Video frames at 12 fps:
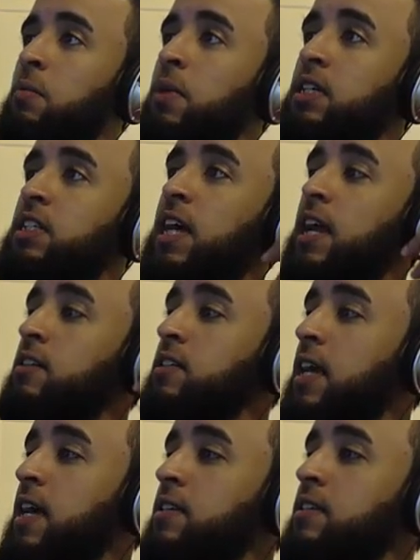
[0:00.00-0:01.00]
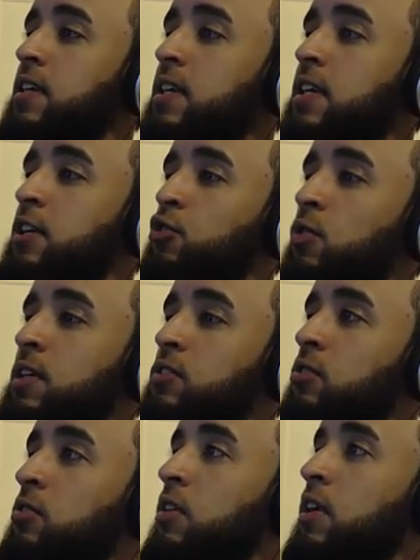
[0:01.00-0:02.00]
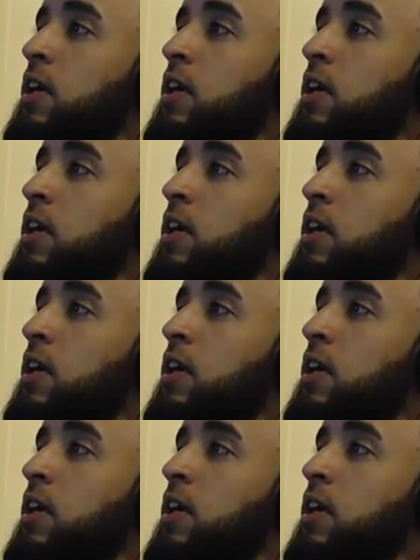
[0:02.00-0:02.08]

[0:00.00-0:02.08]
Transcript: But shout out to STE Grizzle.